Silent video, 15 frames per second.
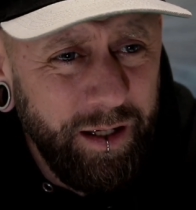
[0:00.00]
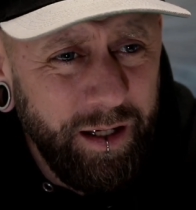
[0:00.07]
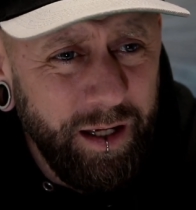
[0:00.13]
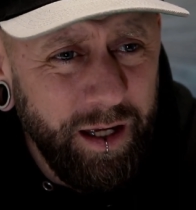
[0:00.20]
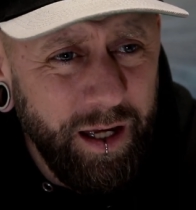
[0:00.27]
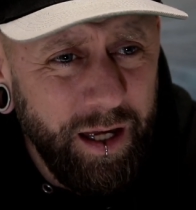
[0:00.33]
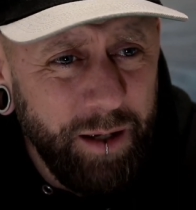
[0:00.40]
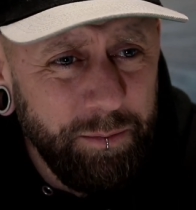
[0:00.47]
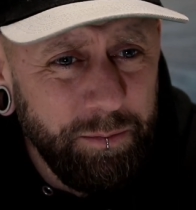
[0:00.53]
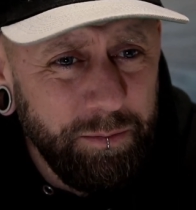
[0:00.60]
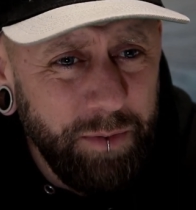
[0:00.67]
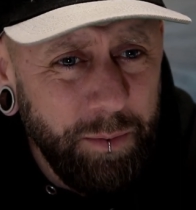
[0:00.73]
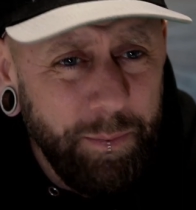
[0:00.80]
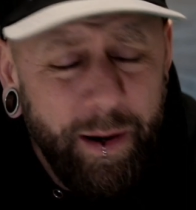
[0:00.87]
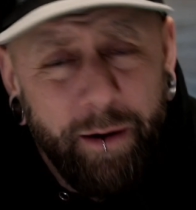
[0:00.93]

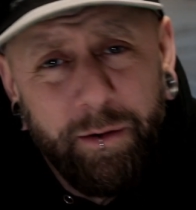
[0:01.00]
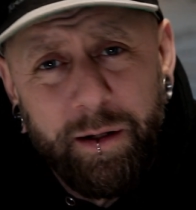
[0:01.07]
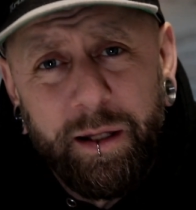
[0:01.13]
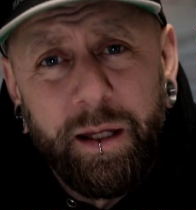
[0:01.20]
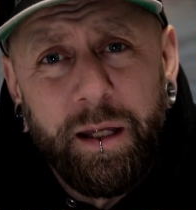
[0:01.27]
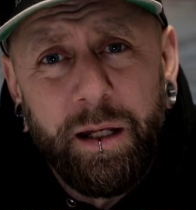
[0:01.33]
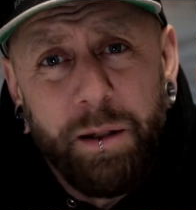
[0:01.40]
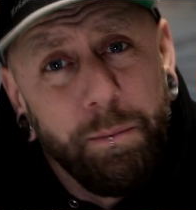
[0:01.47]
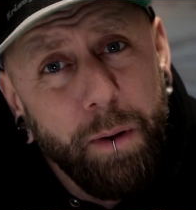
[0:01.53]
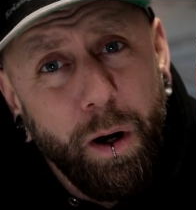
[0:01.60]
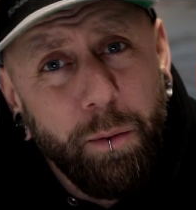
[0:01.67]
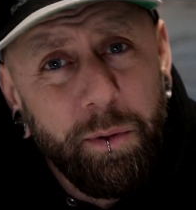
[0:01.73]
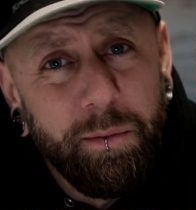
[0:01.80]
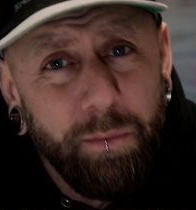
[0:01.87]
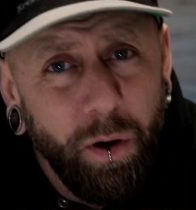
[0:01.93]
Apparently at the
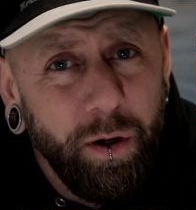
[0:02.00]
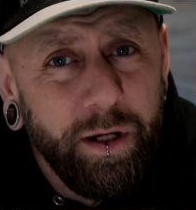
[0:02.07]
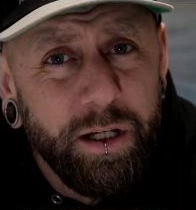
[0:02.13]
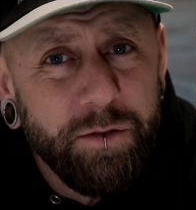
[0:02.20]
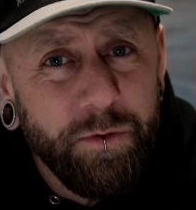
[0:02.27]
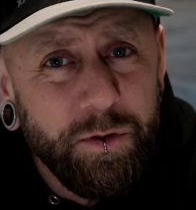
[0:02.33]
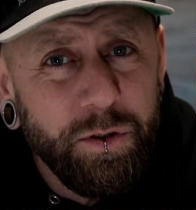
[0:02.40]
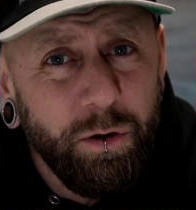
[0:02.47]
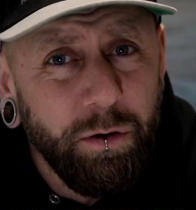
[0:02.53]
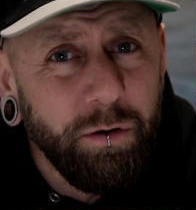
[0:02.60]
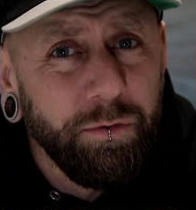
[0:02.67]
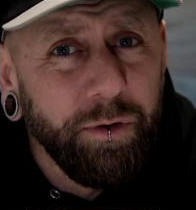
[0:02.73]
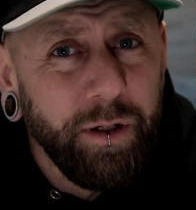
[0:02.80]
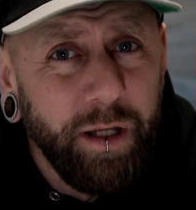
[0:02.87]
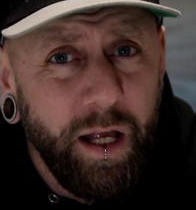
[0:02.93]
moment mine is
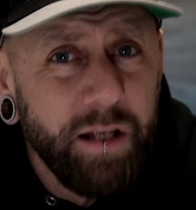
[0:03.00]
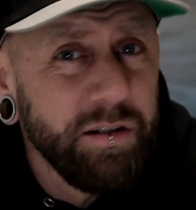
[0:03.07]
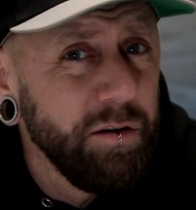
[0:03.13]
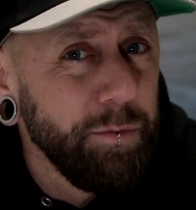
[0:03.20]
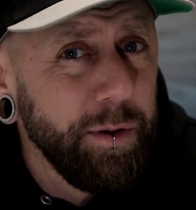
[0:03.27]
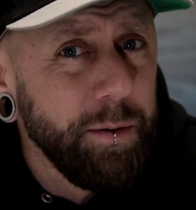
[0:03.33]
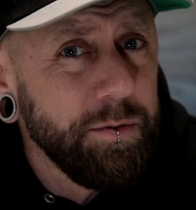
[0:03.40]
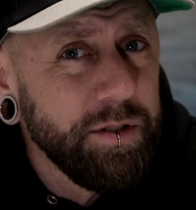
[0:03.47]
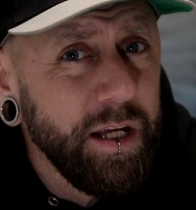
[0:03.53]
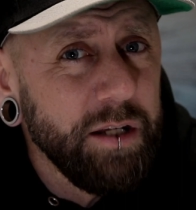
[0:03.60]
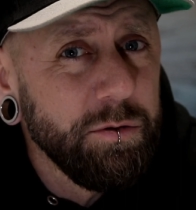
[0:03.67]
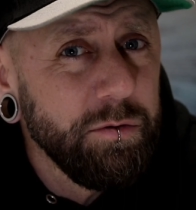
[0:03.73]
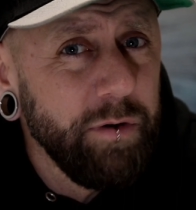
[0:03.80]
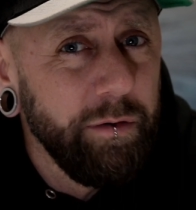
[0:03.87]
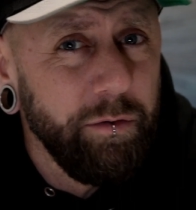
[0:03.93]
photography. Yes, I've been
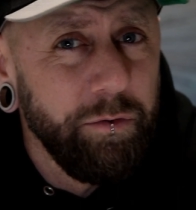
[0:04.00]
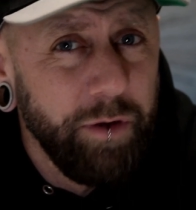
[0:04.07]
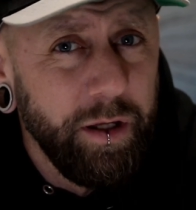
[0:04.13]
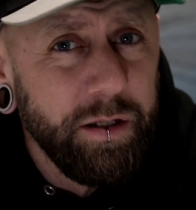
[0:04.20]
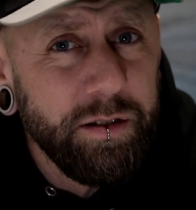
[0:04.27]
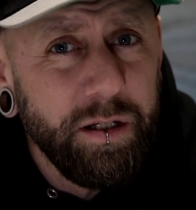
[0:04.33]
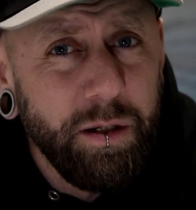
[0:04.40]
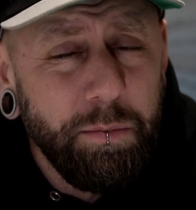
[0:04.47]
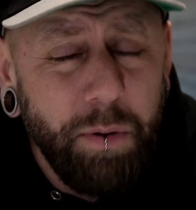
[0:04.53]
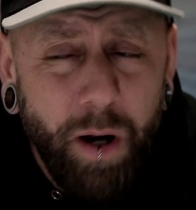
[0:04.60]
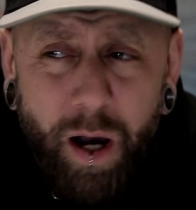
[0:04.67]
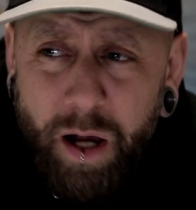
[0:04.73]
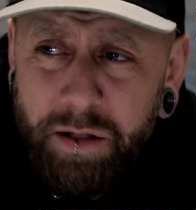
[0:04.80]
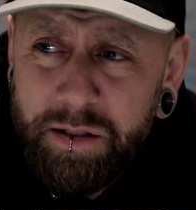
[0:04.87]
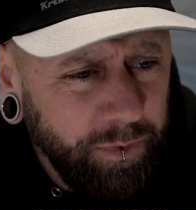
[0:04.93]
obsessed with other things in the
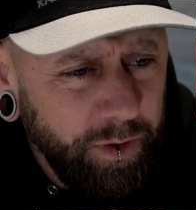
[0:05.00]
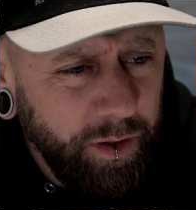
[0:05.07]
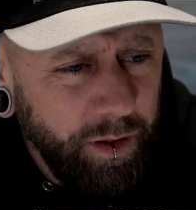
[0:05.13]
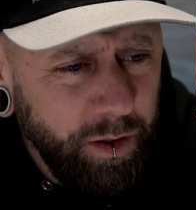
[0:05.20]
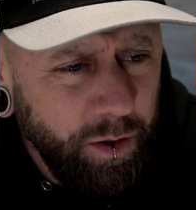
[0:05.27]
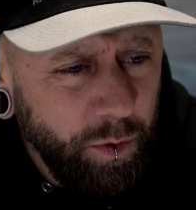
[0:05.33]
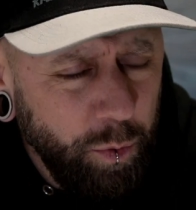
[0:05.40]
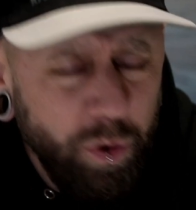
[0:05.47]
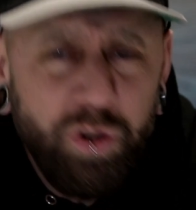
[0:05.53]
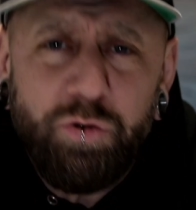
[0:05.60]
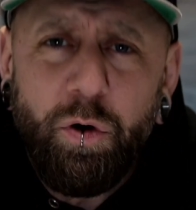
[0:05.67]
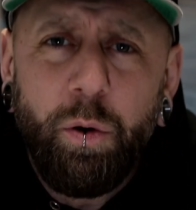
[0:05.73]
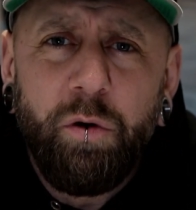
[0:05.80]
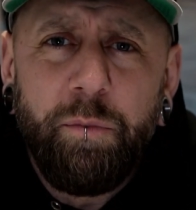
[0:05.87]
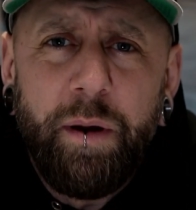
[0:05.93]
past. What's
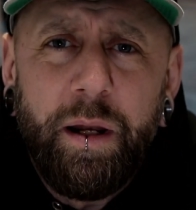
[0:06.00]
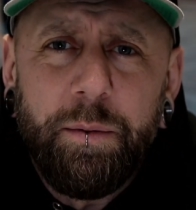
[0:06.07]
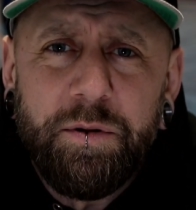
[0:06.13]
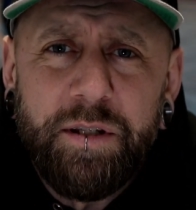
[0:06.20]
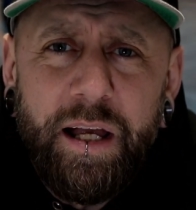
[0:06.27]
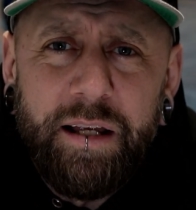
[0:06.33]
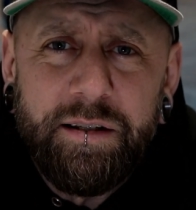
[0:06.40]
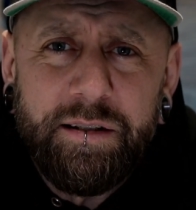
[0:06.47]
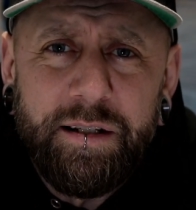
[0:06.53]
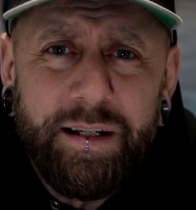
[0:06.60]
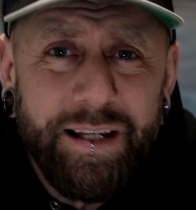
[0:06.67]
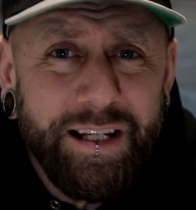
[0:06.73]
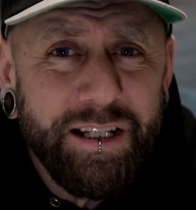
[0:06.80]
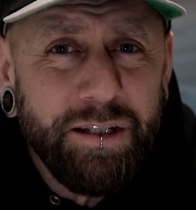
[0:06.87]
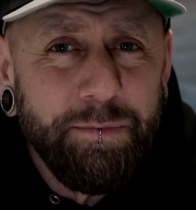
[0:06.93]
wrong with being obsessed,
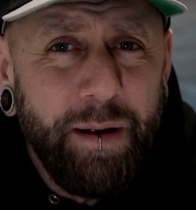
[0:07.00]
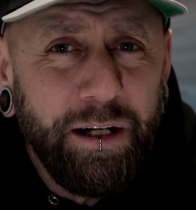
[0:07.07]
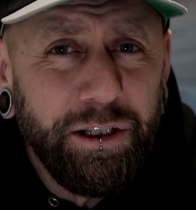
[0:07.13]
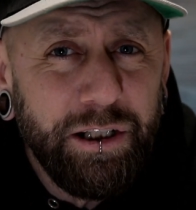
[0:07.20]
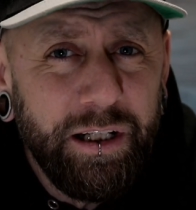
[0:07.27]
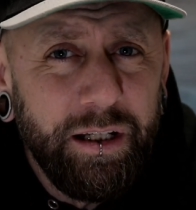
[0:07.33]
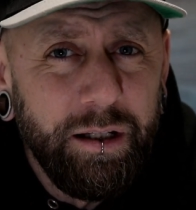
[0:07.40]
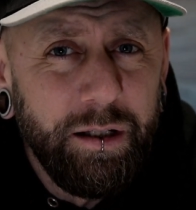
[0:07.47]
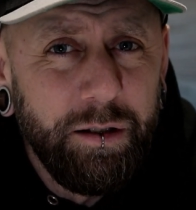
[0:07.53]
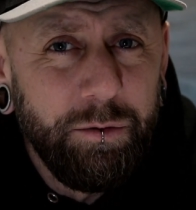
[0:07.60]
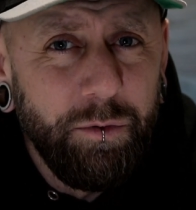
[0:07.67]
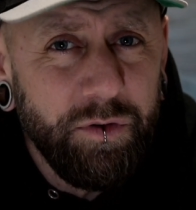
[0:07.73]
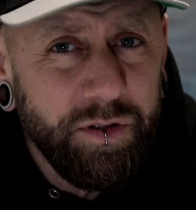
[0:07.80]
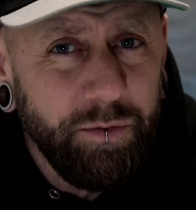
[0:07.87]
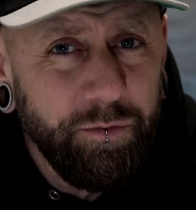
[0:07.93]
especially
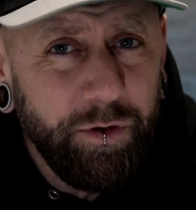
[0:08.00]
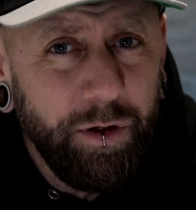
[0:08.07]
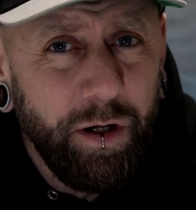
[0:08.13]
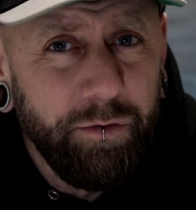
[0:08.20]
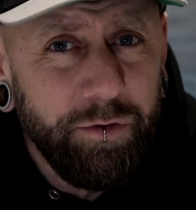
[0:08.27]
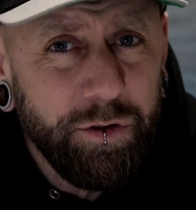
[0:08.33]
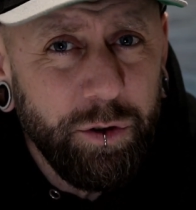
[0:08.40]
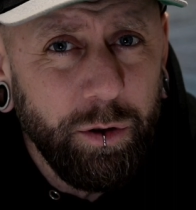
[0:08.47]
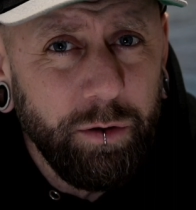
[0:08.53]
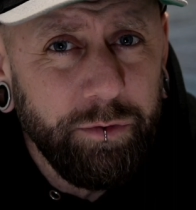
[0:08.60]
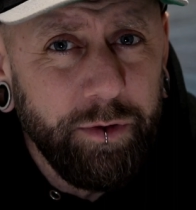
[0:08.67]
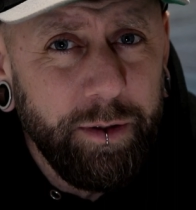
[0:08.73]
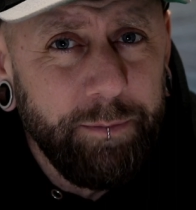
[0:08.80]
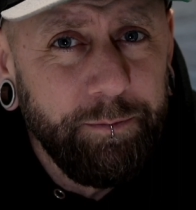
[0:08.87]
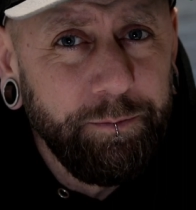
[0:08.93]
with something like photography?